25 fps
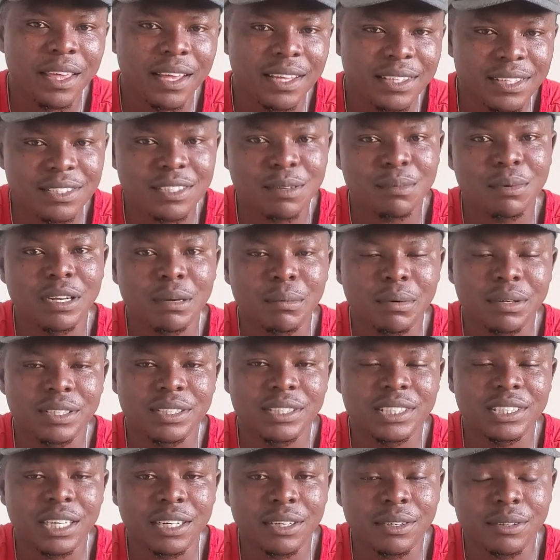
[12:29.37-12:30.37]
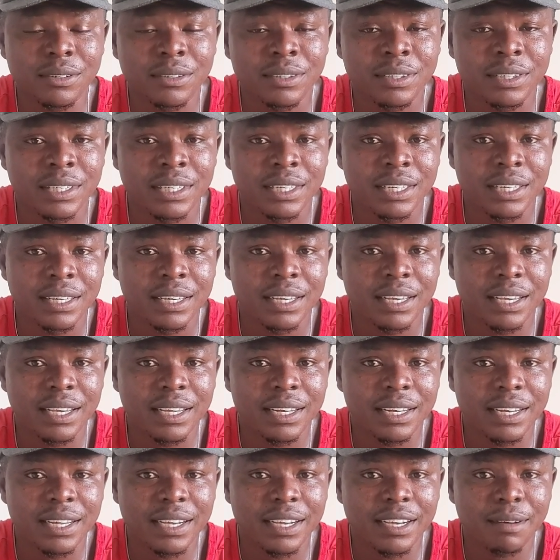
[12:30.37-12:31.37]
Tell somebody about this channel
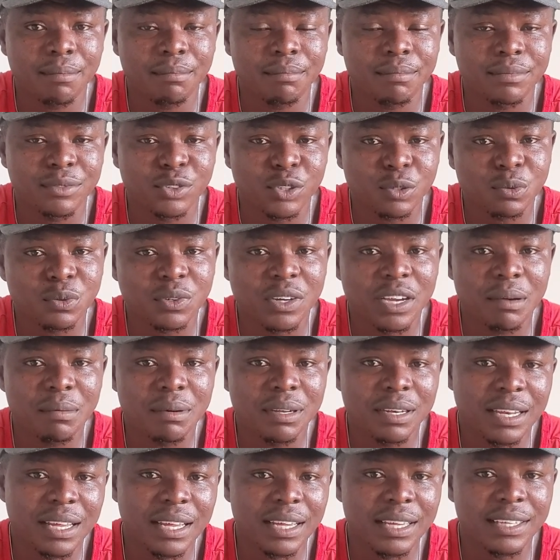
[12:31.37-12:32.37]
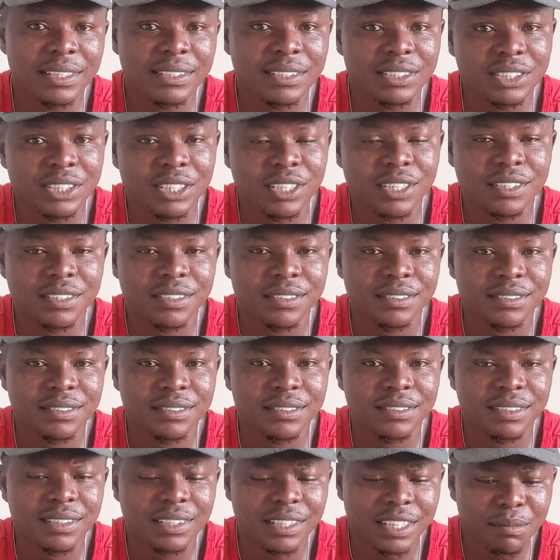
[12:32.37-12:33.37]
and subscribe and like and share.
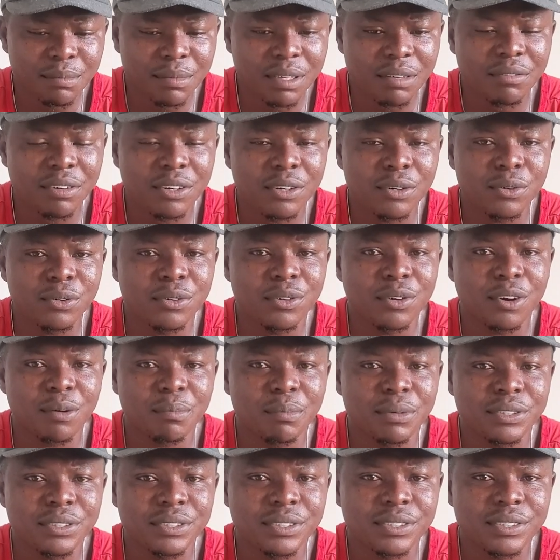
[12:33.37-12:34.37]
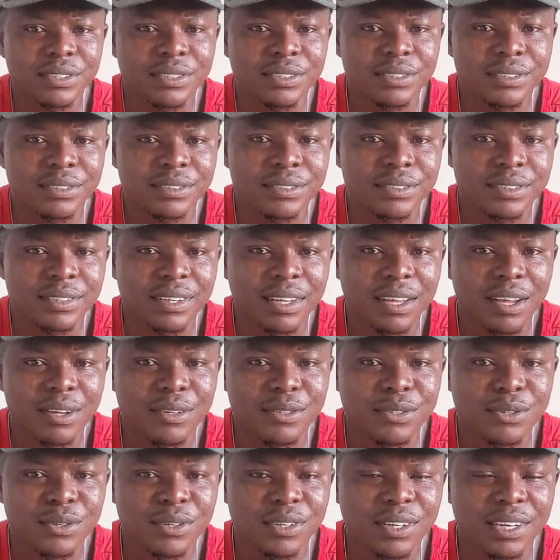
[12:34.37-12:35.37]
Give me a very good comment. I'll
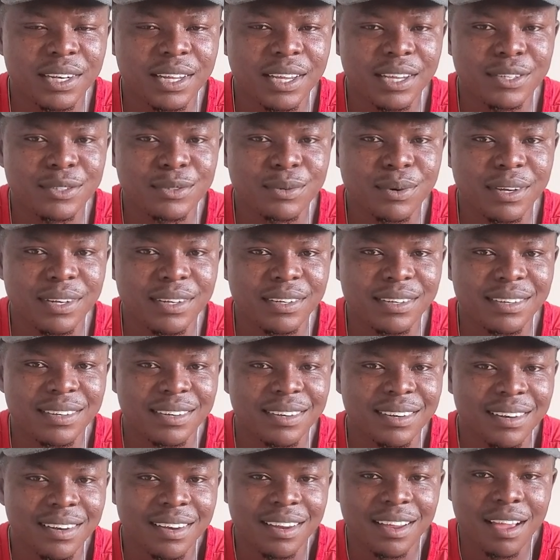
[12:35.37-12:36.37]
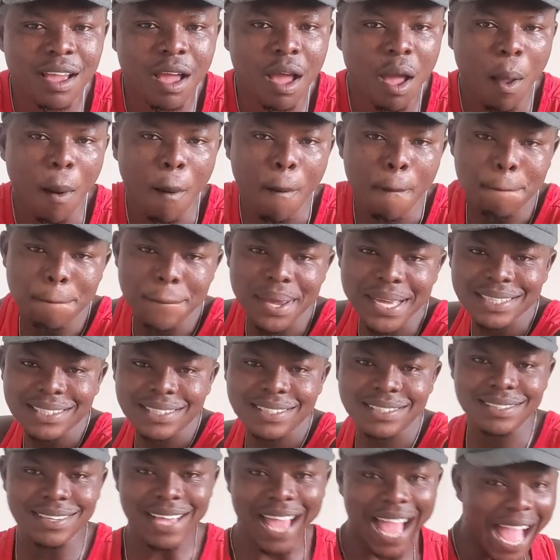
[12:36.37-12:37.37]
see you in the next one.
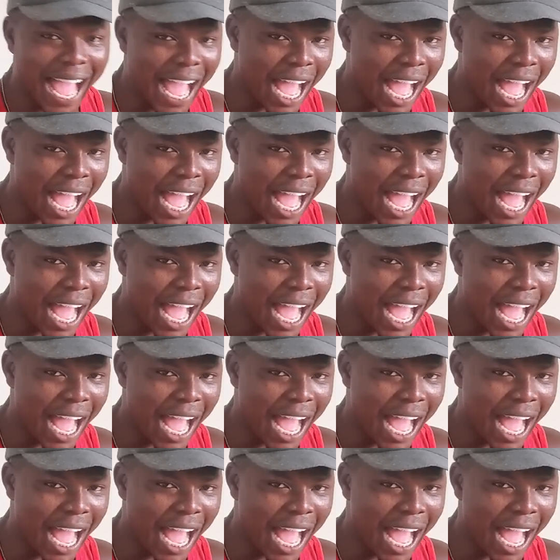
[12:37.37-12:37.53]
Peace.